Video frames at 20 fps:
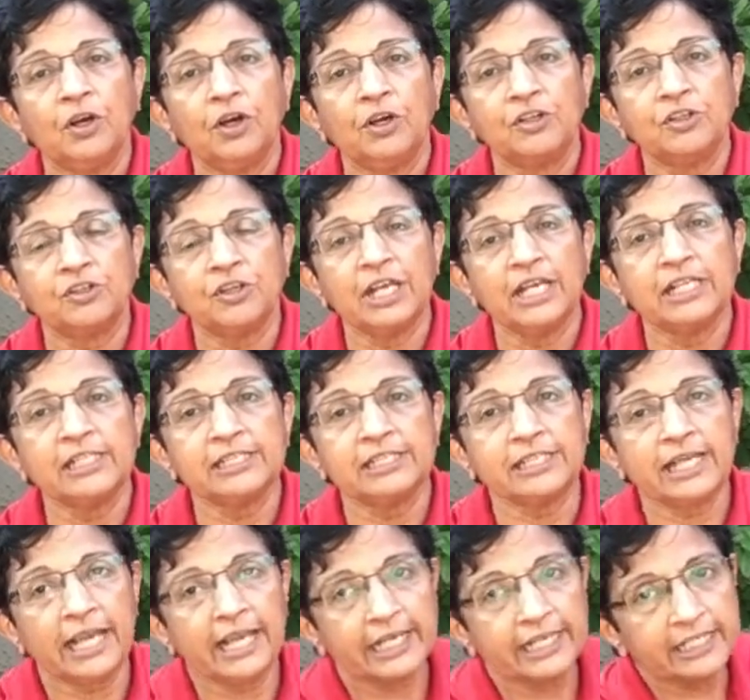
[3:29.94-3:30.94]
trail
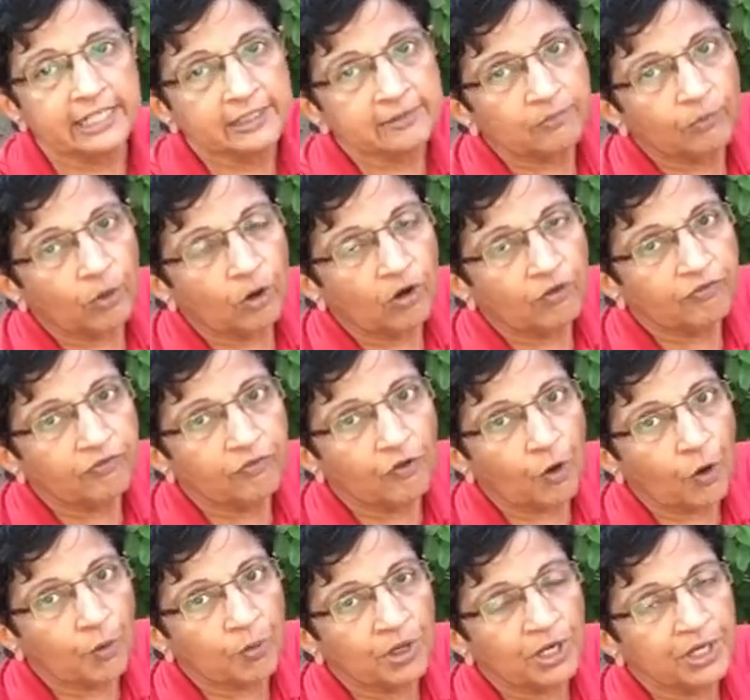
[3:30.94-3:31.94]
side is more
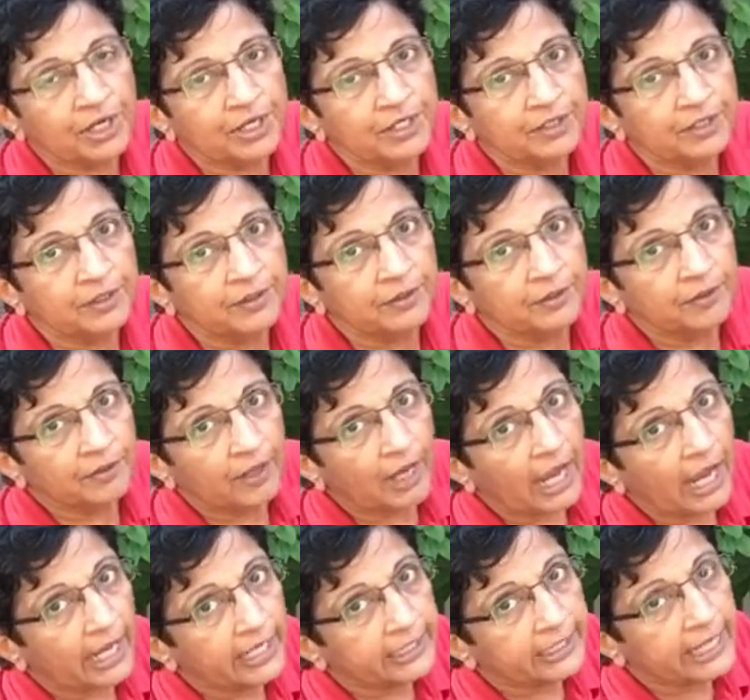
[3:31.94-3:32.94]
forward
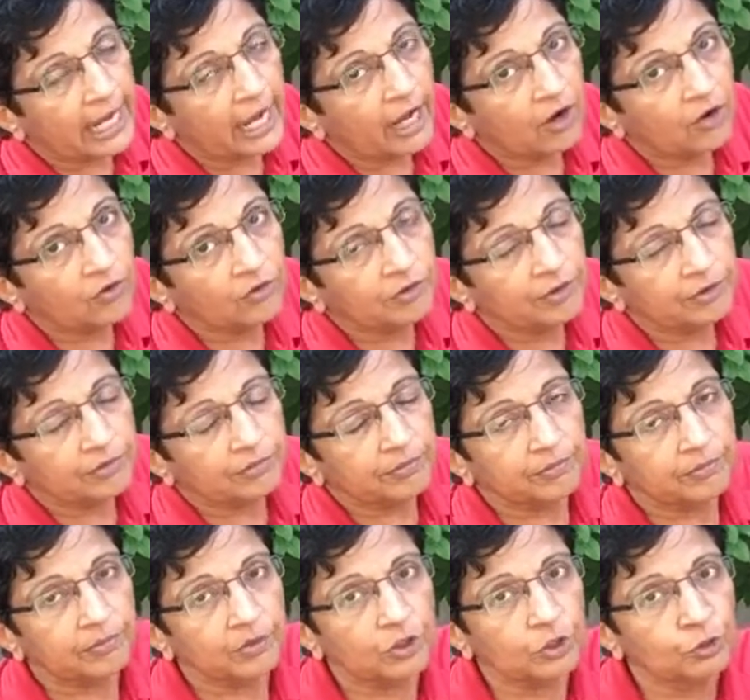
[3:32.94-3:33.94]
and down
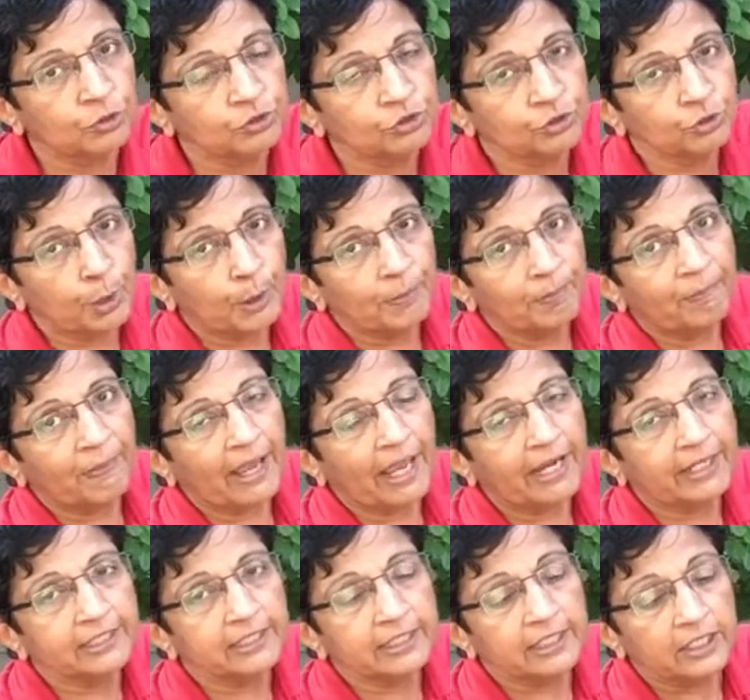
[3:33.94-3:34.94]
close to
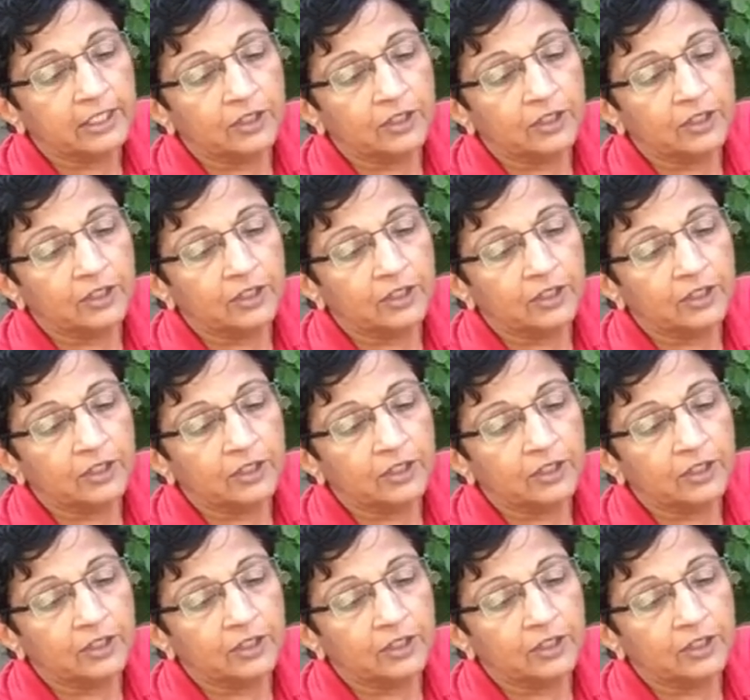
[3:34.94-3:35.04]
impact,